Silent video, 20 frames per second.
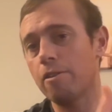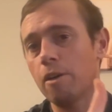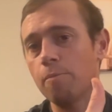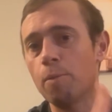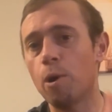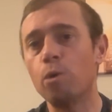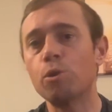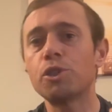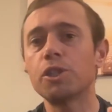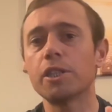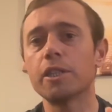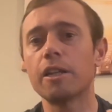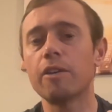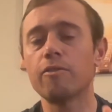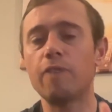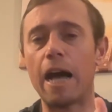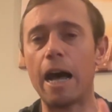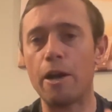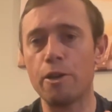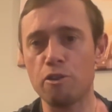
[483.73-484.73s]
emotion of
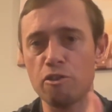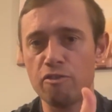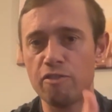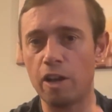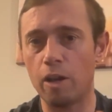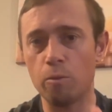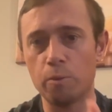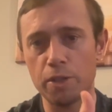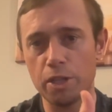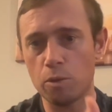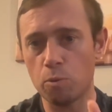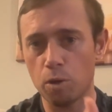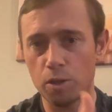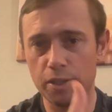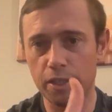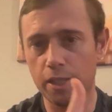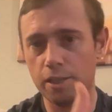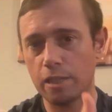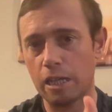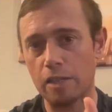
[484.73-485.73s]
how you felt when you were
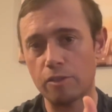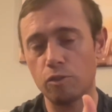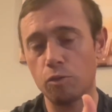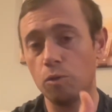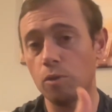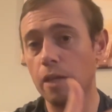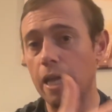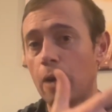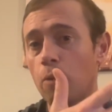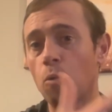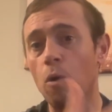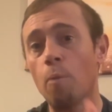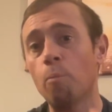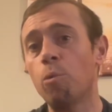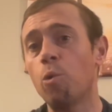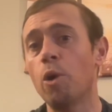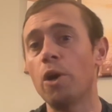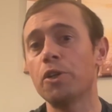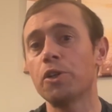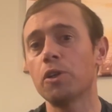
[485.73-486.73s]
successful at one
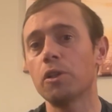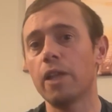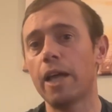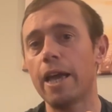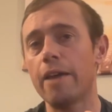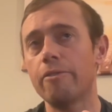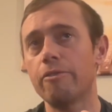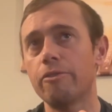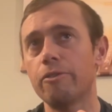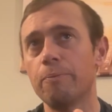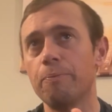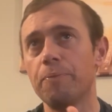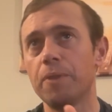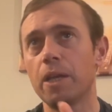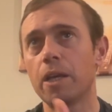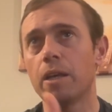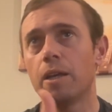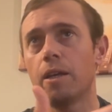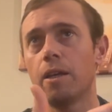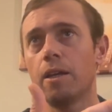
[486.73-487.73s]
point in your life.
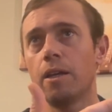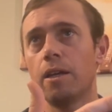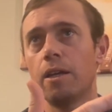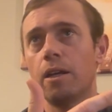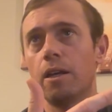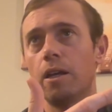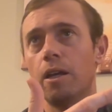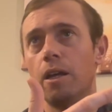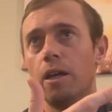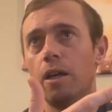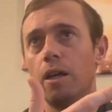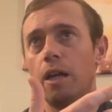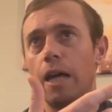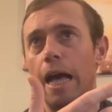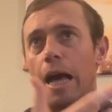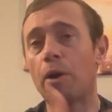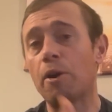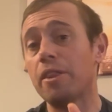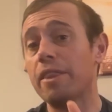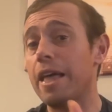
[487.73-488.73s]

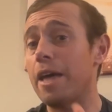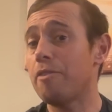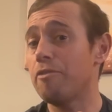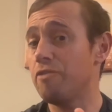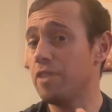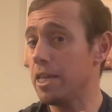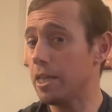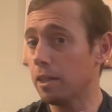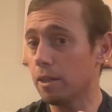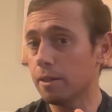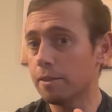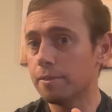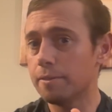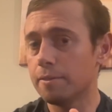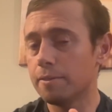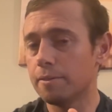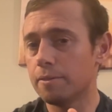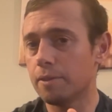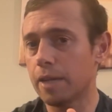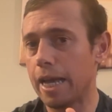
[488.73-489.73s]
How did that feel,
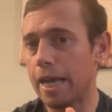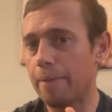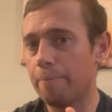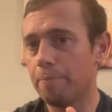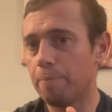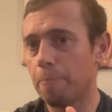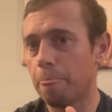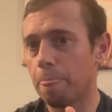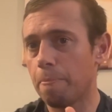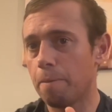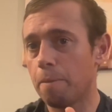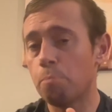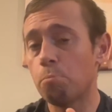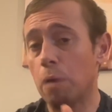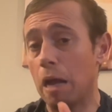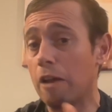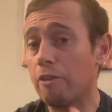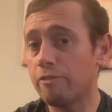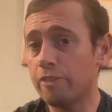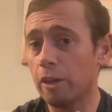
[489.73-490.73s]
right?
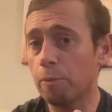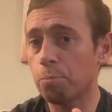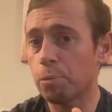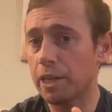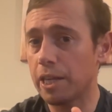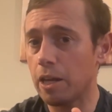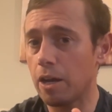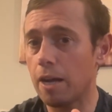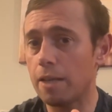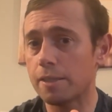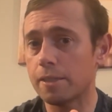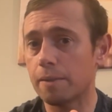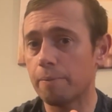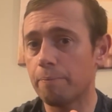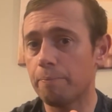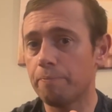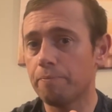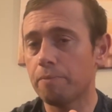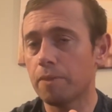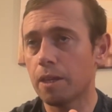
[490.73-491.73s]
Probably felt pretty awesome.
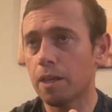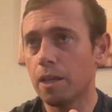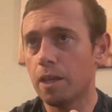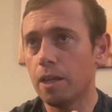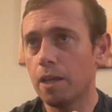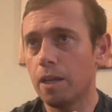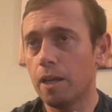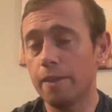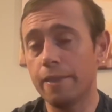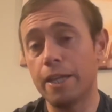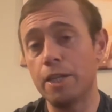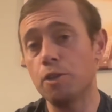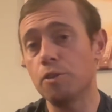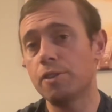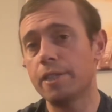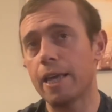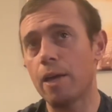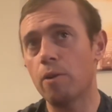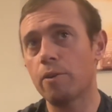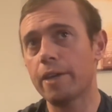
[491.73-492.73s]
And then you
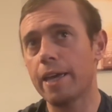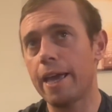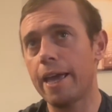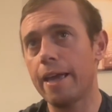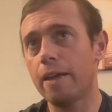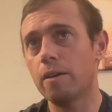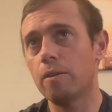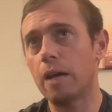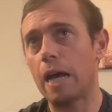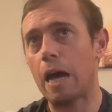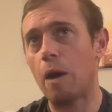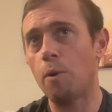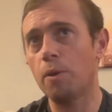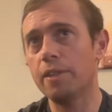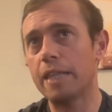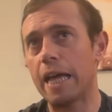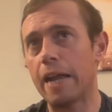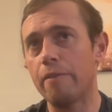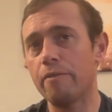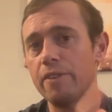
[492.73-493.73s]
say, okay, how would
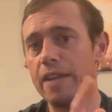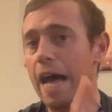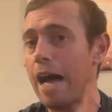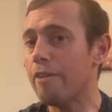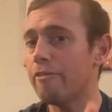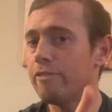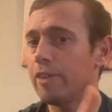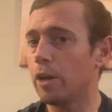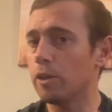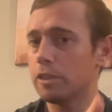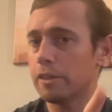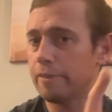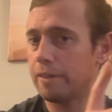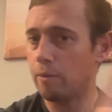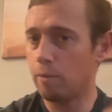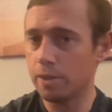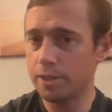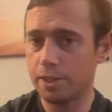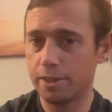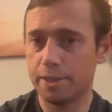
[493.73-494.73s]
that have not felt if I
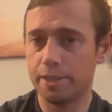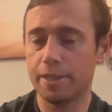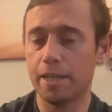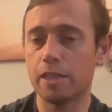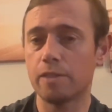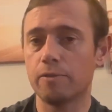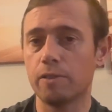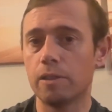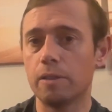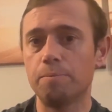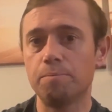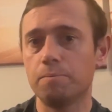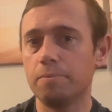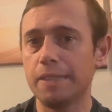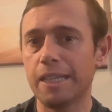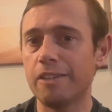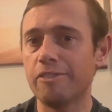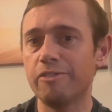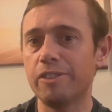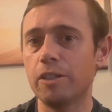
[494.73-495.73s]
wasn't successful?
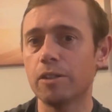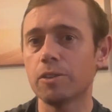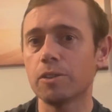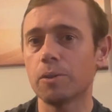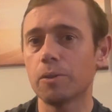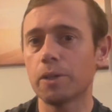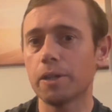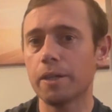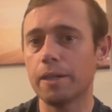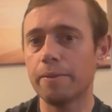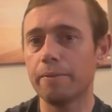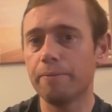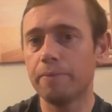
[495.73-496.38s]
Didn't feel so good.